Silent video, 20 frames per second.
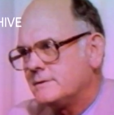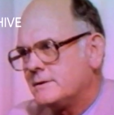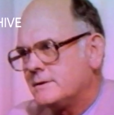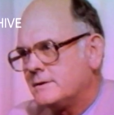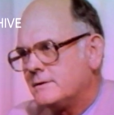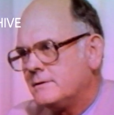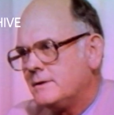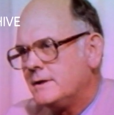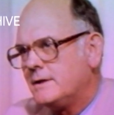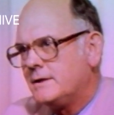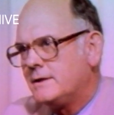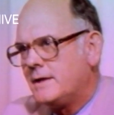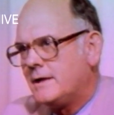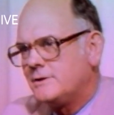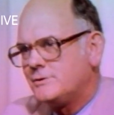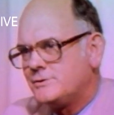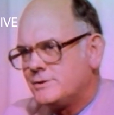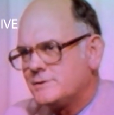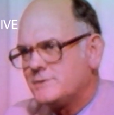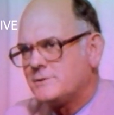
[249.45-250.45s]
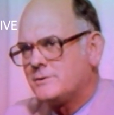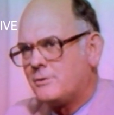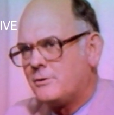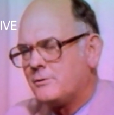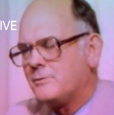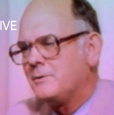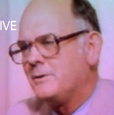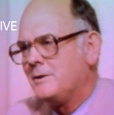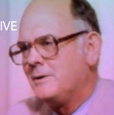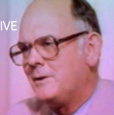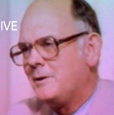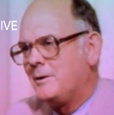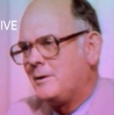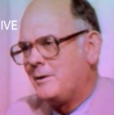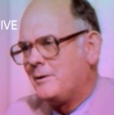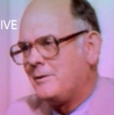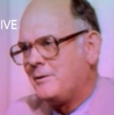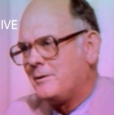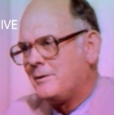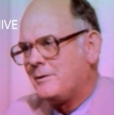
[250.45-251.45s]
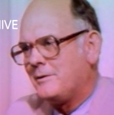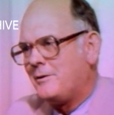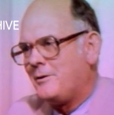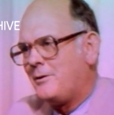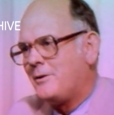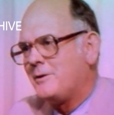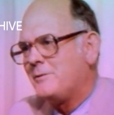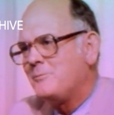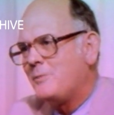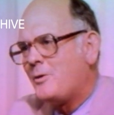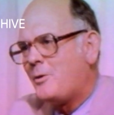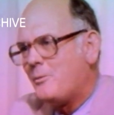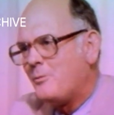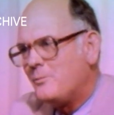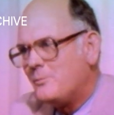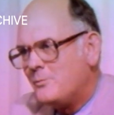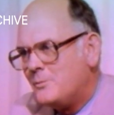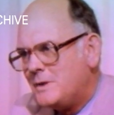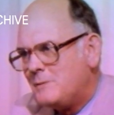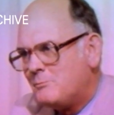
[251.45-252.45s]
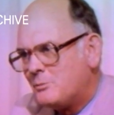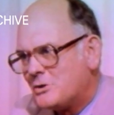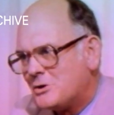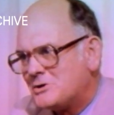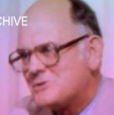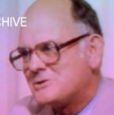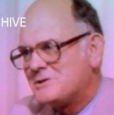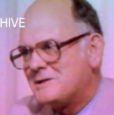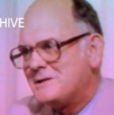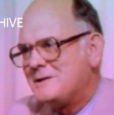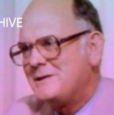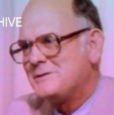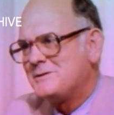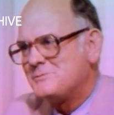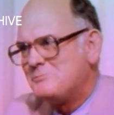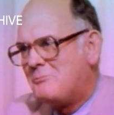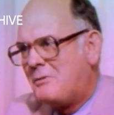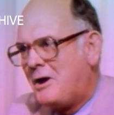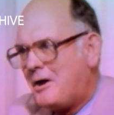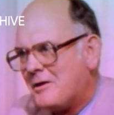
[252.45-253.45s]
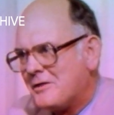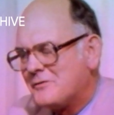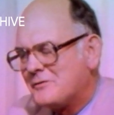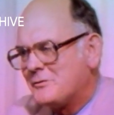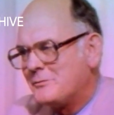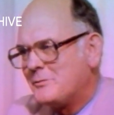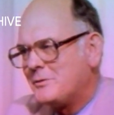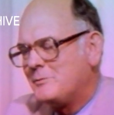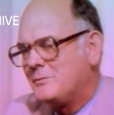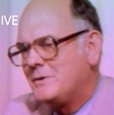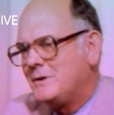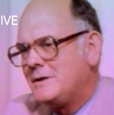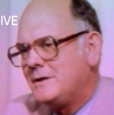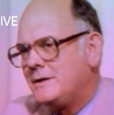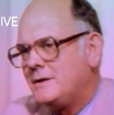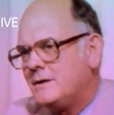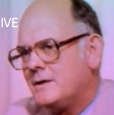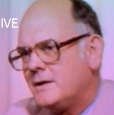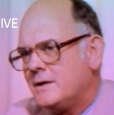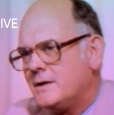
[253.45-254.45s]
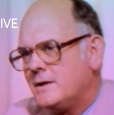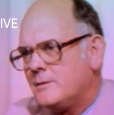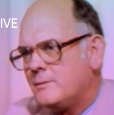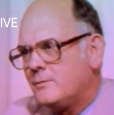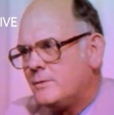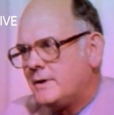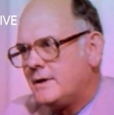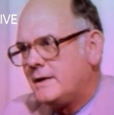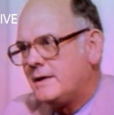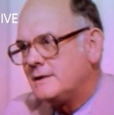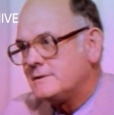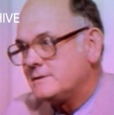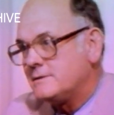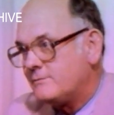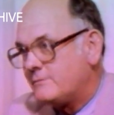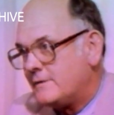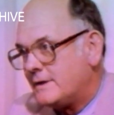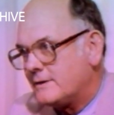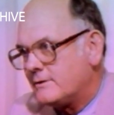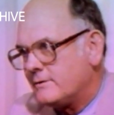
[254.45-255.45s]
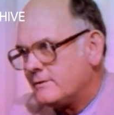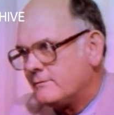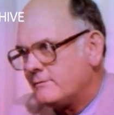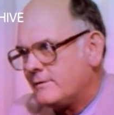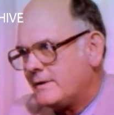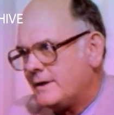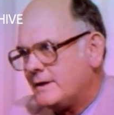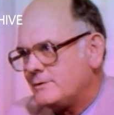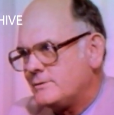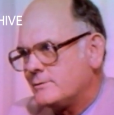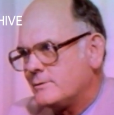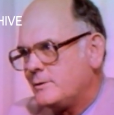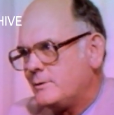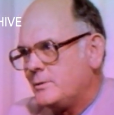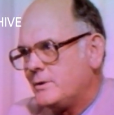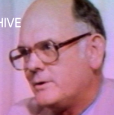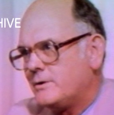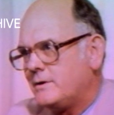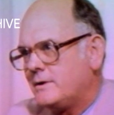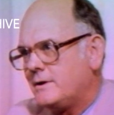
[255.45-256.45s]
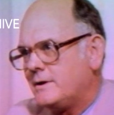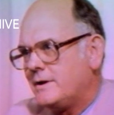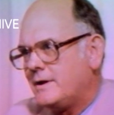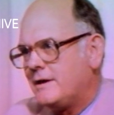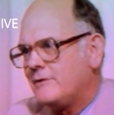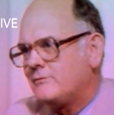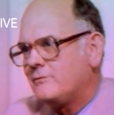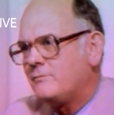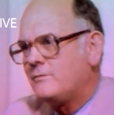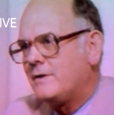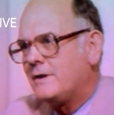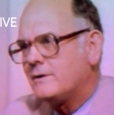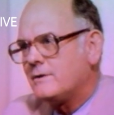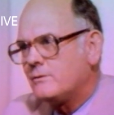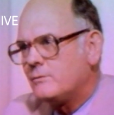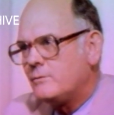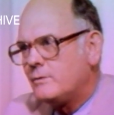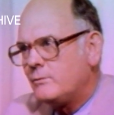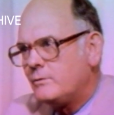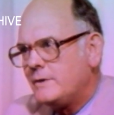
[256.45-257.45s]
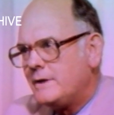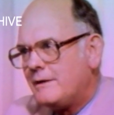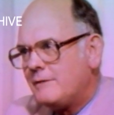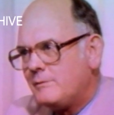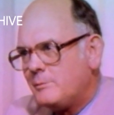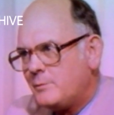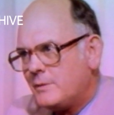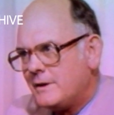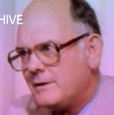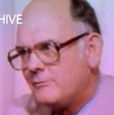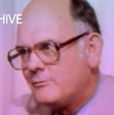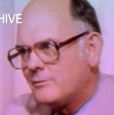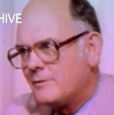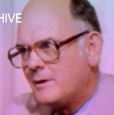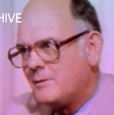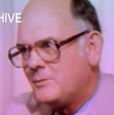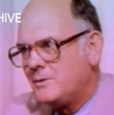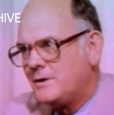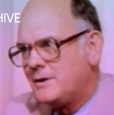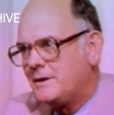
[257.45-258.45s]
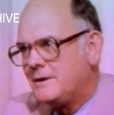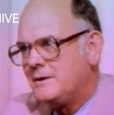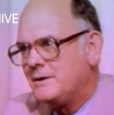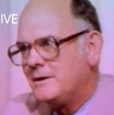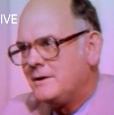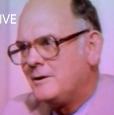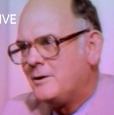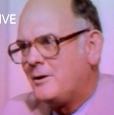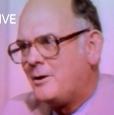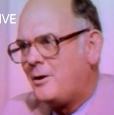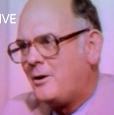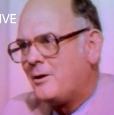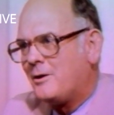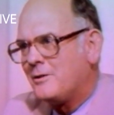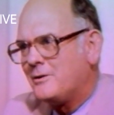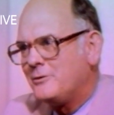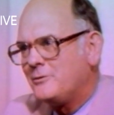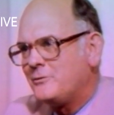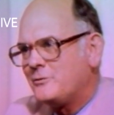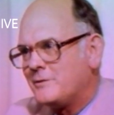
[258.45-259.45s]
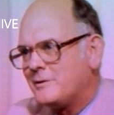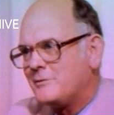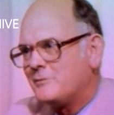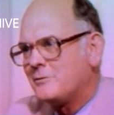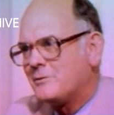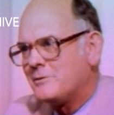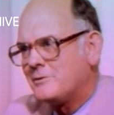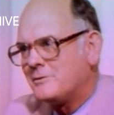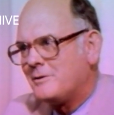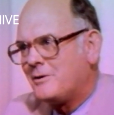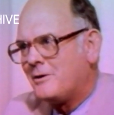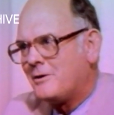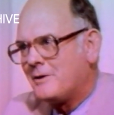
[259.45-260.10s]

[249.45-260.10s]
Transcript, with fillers: uh, not just on, uh, on, it, on, me personally, it's bothersome to me, but it has an effect on the financial community. It has effect on what we have to pay for our money. All of those things are, are